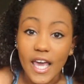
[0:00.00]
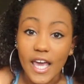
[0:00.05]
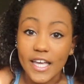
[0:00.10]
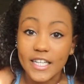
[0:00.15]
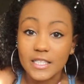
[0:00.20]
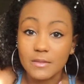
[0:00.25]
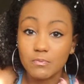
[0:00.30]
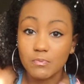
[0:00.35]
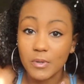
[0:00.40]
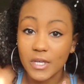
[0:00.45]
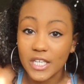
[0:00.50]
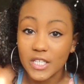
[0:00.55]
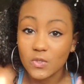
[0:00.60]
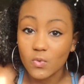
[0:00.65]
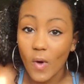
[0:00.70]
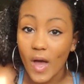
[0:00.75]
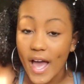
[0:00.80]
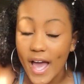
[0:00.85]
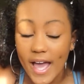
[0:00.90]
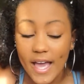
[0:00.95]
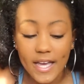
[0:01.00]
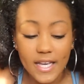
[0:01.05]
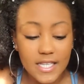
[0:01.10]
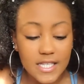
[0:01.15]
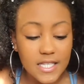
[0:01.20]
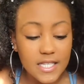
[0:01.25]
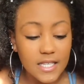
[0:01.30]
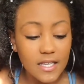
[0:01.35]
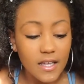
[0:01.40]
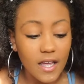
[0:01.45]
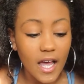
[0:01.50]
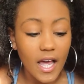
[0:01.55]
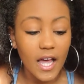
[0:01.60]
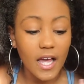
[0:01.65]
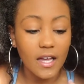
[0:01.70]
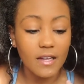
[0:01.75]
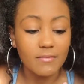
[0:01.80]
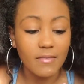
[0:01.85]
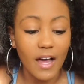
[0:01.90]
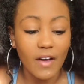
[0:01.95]
It's beeswax.
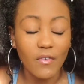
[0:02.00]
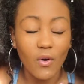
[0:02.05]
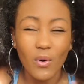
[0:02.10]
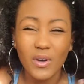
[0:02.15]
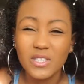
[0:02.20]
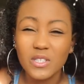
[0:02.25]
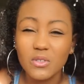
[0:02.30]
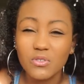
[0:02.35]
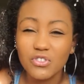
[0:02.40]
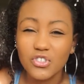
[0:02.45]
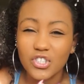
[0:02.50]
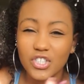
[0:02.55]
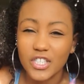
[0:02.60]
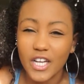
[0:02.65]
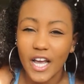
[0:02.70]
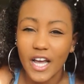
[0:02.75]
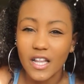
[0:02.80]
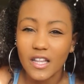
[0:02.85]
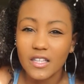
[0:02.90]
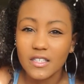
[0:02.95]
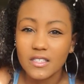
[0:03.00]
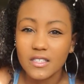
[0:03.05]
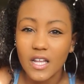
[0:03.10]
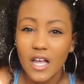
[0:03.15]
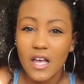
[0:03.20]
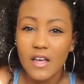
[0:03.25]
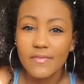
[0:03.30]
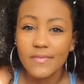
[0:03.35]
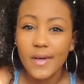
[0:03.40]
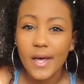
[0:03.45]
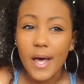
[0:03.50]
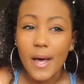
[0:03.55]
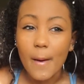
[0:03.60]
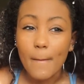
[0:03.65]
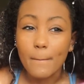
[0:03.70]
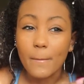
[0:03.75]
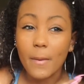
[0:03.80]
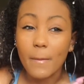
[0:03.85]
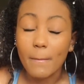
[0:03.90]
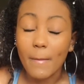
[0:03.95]
I've always used gel and stuff,
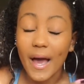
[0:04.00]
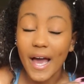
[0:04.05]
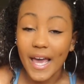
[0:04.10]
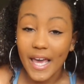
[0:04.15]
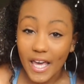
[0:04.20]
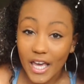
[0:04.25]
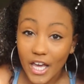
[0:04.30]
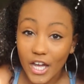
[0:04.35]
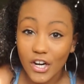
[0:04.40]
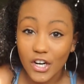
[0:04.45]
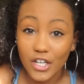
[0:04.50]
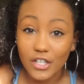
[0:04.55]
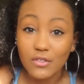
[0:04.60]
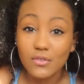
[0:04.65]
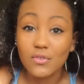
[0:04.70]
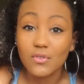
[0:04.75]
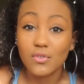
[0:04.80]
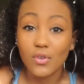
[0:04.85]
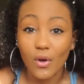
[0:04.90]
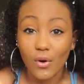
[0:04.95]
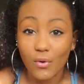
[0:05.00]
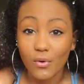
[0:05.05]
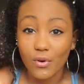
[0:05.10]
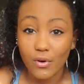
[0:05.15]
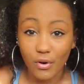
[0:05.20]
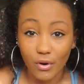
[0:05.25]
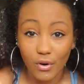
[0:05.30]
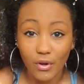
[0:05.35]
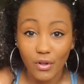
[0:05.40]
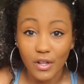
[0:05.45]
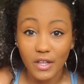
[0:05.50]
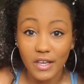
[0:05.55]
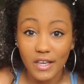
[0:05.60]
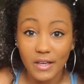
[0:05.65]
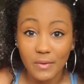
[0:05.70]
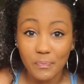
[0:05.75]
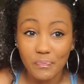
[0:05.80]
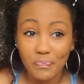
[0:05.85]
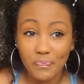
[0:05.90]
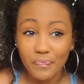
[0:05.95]
but my hair is so
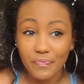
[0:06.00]
curly.